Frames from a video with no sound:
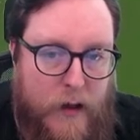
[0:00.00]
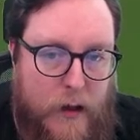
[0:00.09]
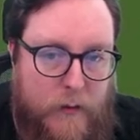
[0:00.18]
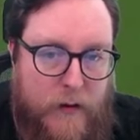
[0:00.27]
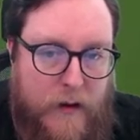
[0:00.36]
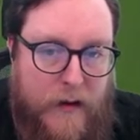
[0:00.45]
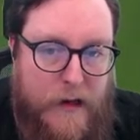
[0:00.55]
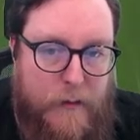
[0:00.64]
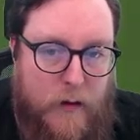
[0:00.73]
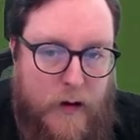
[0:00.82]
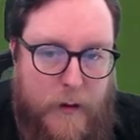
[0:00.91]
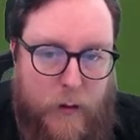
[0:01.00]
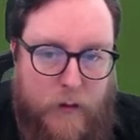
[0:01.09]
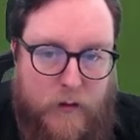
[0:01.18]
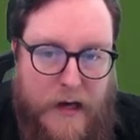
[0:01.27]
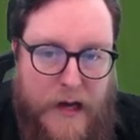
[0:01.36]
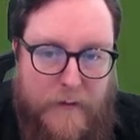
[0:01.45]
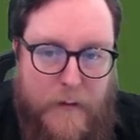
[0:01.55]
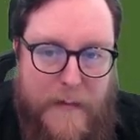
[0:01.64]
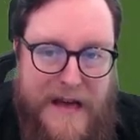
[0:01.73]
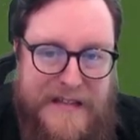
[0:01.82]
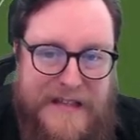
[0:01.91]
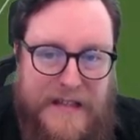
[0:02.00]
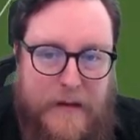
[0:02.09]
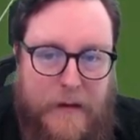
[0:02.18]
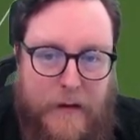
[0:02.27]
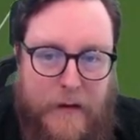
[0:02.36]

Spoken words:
I don't think anyone coming on is going to have amazing